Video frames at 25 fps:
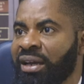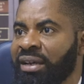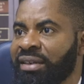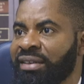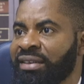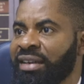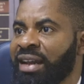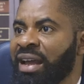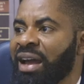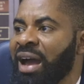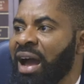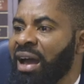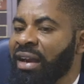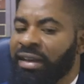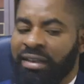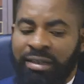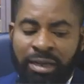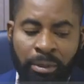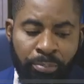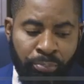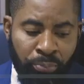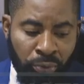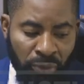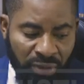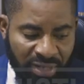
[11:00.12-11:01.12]

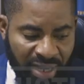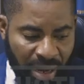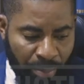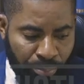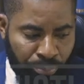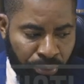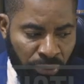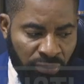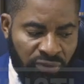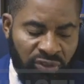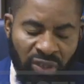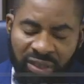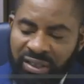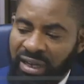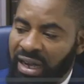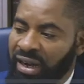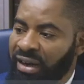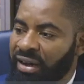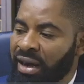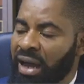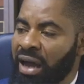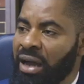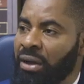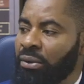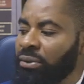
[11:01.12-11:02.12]
They put their boots on the
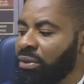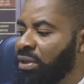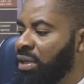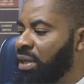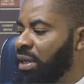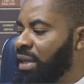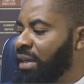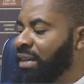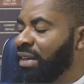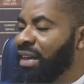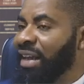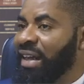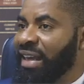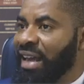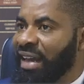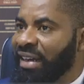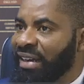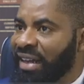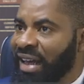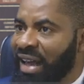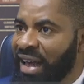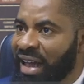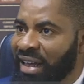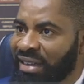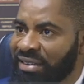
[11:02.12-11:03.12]
ground. They get
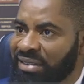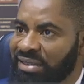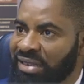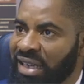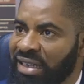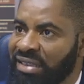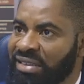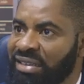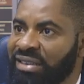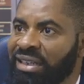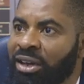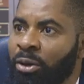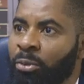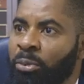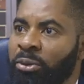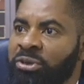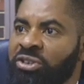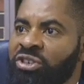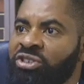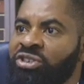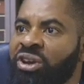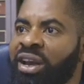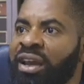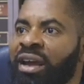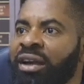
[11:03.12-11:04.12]
their hands dirty. The
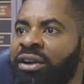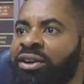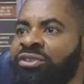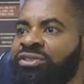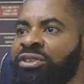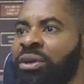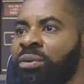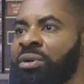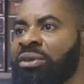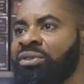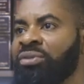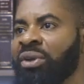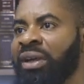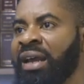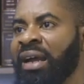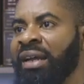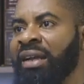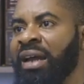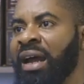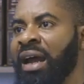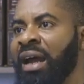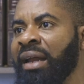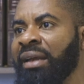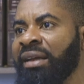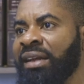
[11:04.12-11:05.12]
opposition here does not want to get
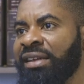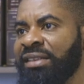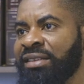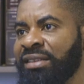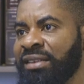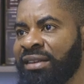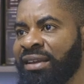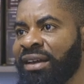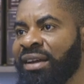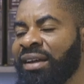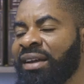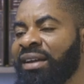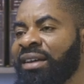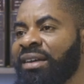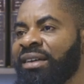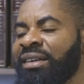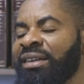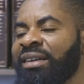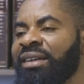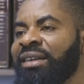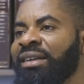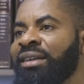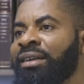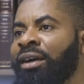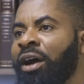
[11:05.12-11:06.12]
their hands dirty.
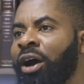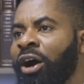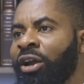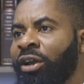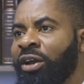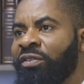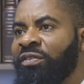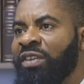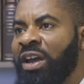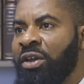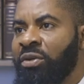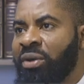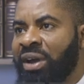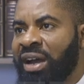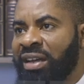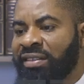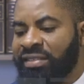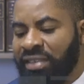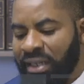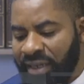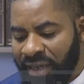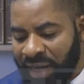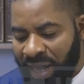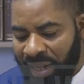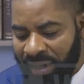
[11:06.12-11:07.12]
All of them, you can
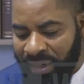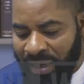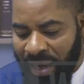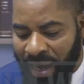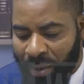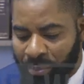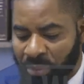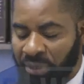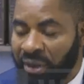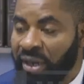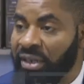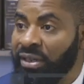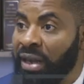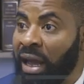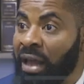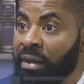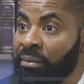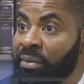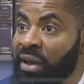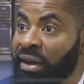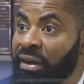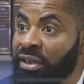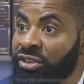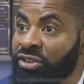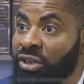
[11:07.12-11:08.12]
see they are in a
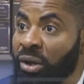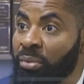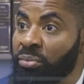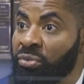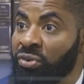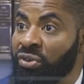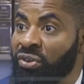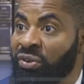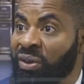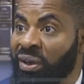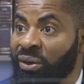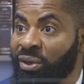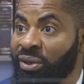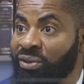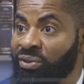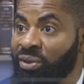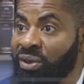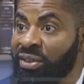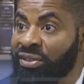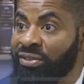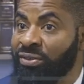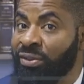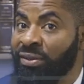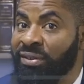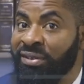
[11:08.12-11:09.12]
hibernation mood.
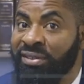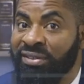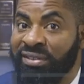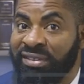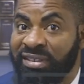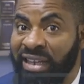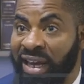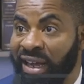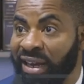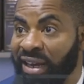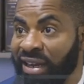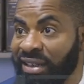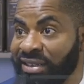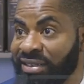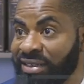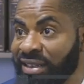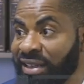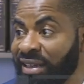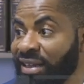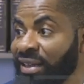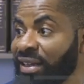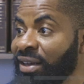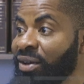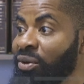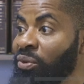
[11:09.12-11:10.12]
Konkoso is silent.
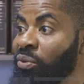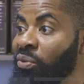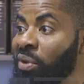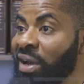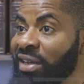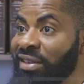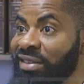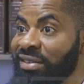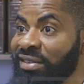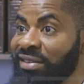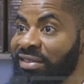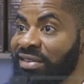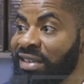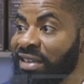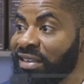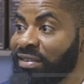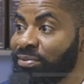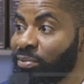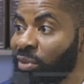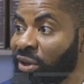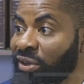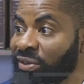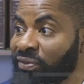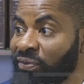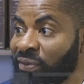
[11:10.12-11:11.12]
Wait 6
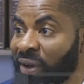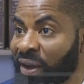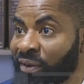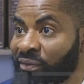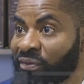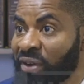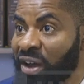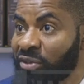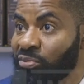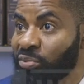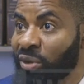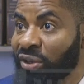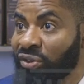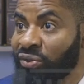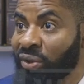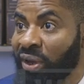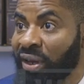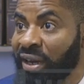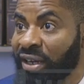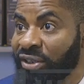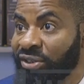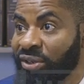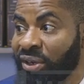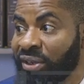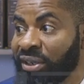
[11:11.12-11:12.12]
months, 5 months to
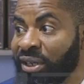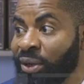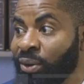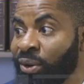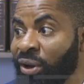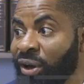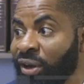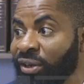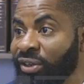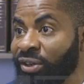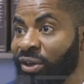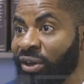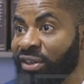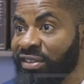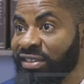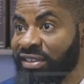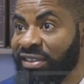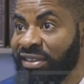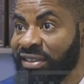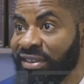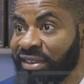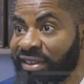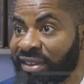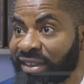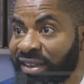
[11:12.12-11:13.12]
election. They will all dust
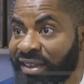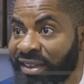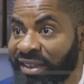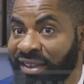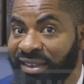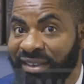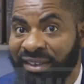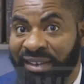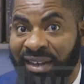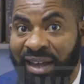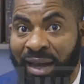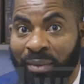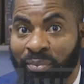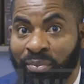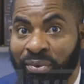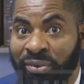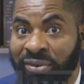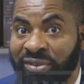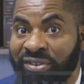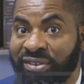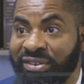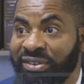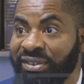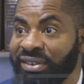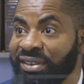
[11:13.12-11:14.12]
their
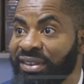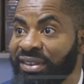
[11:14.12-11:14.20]
boots.